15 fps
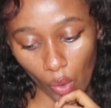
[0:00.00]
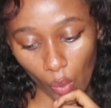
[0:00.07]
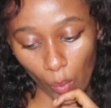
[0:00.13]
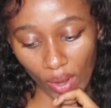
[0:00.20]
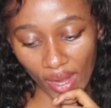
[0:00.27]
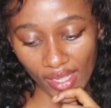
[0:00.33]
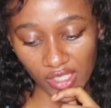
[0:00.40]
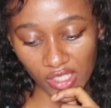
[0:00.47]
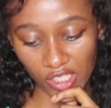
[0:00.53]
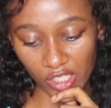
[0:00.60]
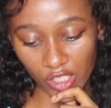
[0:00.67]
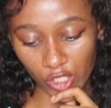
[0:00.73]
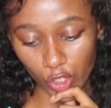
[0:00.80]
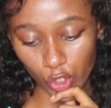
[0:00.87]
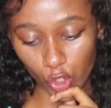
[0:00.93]
why
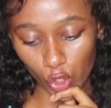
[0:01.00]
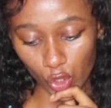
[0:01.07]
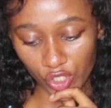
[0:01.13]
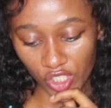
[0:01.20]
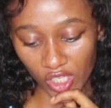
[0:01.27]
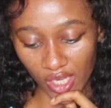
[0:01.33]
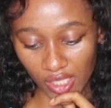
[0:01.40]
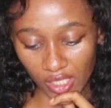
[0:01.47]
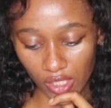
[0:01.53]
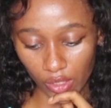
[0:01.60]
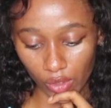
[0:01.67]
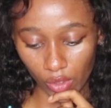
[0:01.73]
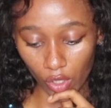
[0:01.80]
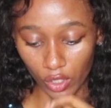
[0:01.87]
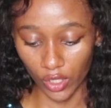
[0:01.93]
did your
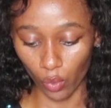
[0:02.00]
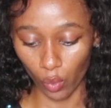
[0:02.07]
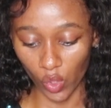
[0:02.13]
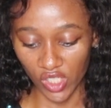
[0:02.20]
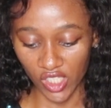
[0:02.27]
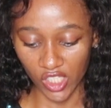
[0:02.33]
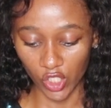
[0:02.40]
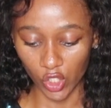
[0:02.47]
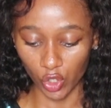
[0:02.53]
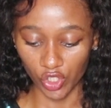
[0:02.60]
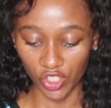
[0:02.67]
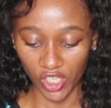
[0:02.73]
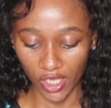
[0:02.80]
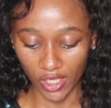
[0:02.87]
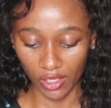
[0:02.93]
channel, what is
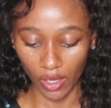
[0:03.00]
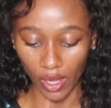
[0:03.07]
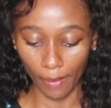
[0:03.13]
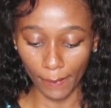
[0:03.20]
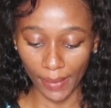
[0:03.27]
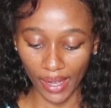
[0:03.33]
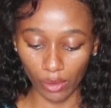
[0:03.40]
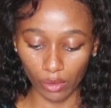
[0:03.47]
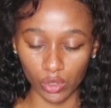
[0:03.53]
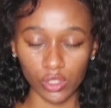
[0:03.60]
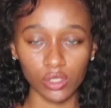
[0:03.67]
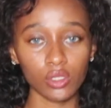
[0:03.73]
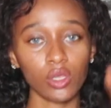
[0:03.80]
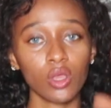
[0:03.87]
your channel about?